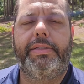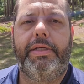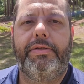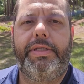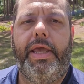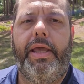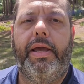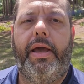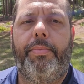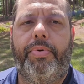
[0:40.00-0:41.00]
still
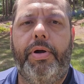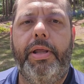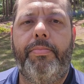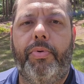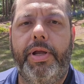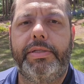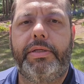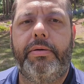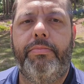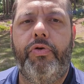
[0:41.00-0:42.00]
seeing a pretty
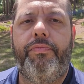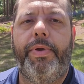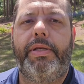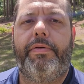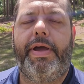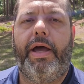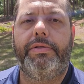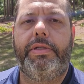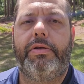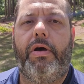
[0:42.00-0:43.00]
brisk movement of
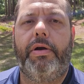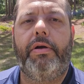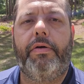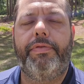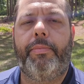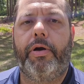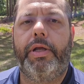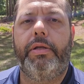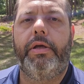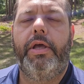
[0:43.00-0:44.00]
houses on and off the
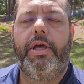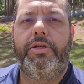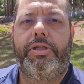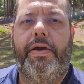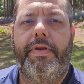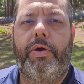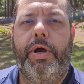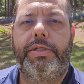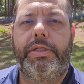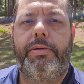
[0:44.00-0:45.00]
market. So if you have any
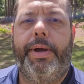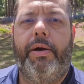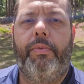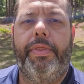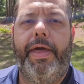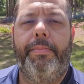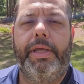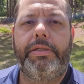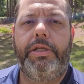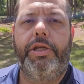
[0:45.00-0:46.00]
questions about what that
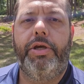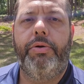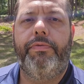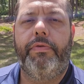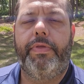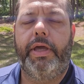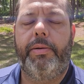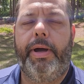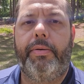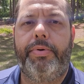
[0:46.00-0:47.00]
means to you, if you're
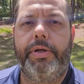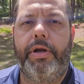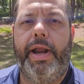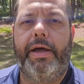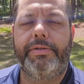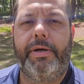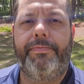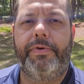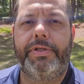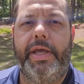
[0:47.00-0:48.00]
thinking about putting your house up
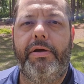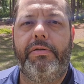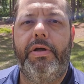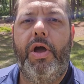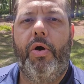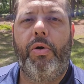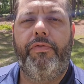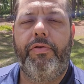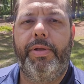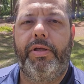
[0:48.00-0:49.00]
for sale, or
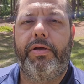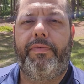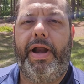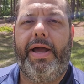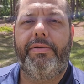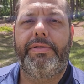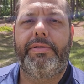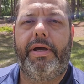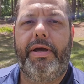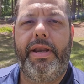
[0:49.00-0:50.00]
if you've been looking for a
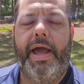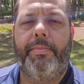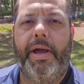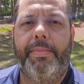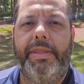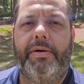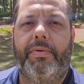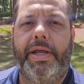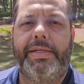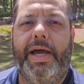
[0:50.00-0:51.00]
house, now might be the
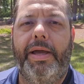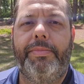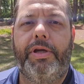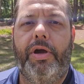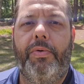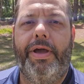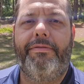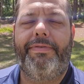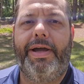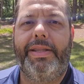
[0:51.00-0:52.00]
right time to go
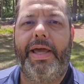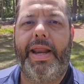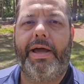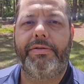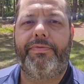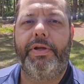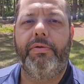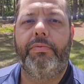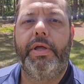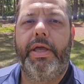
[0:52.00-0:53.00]
and find that house for
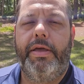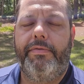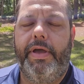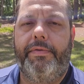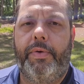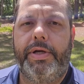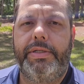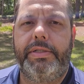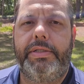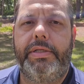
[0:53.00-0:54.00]
you. If you have any
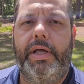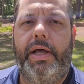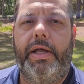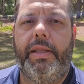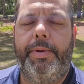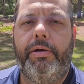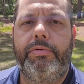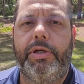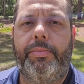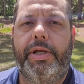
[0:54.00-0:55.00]
questions, let me know.
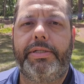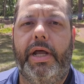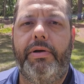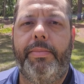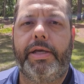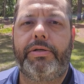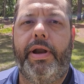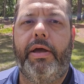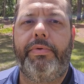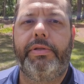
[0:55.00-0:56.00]
Sean Prescott, REMAX
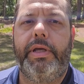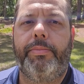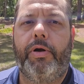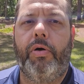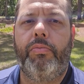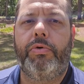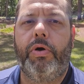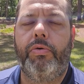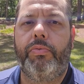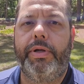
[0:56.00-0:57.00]
Crown Realty. I'm your
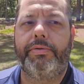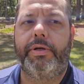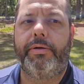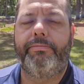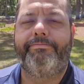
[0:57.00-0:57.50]
homegrown realtor.